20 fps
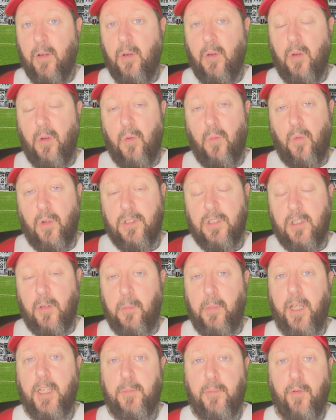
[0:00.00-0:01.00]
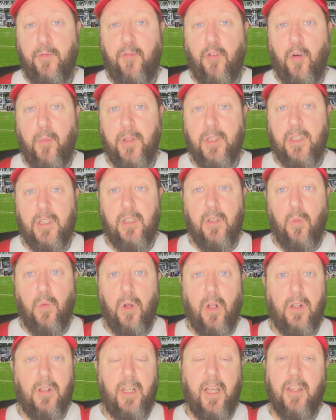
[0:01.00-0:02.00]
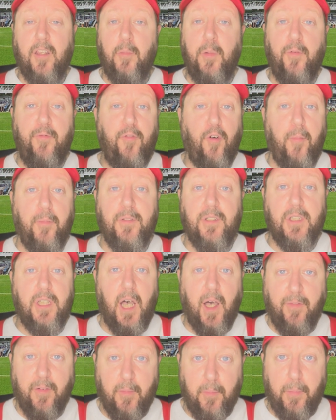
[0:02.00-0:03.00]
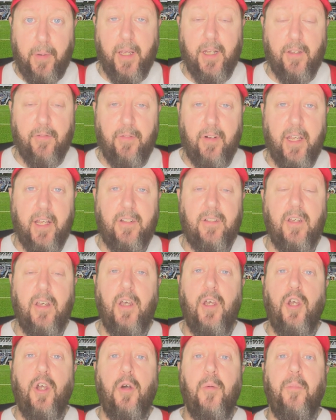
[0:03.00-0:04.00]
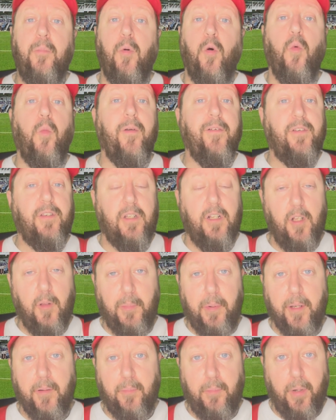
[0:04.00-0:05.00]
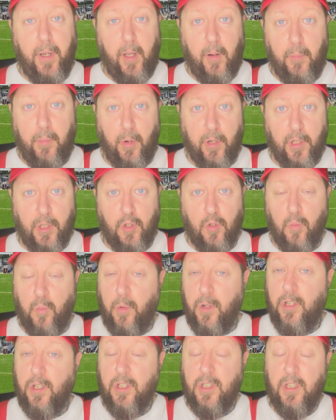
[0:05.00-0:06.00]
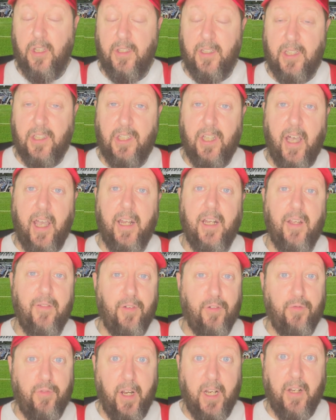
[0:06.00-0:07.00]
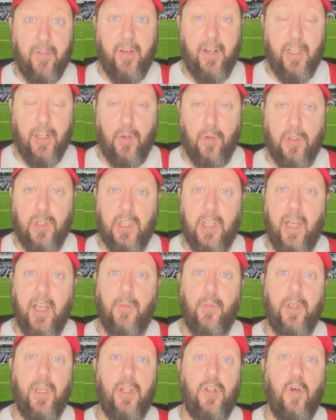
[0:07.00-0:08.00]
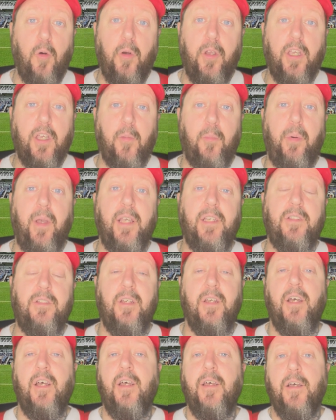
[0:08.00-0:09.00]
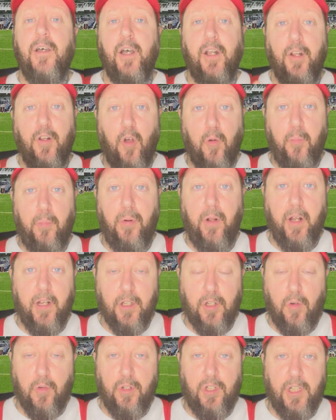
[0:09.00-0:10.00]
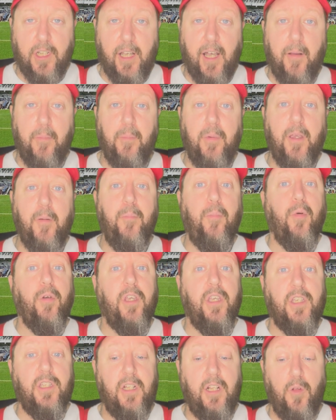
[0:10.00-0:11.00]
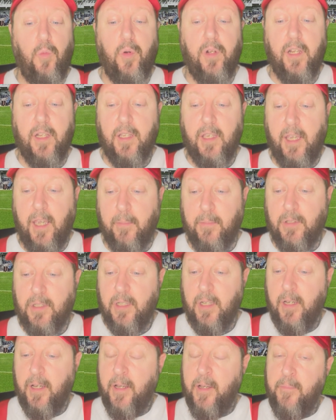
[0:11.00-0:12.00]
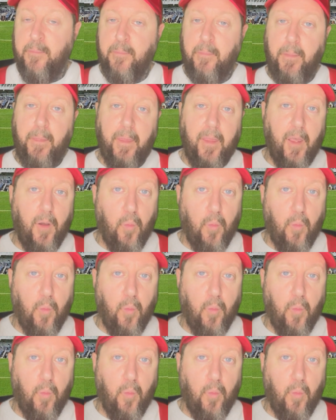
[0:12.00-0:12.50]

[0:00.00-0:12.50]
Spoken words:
it wasn't the best performance in the world, like the performances haven't been of late. But we've still been picking points up, which is the sign of a really good side. When you're not at your best and not playing as good as you can be, but you're still winning games. A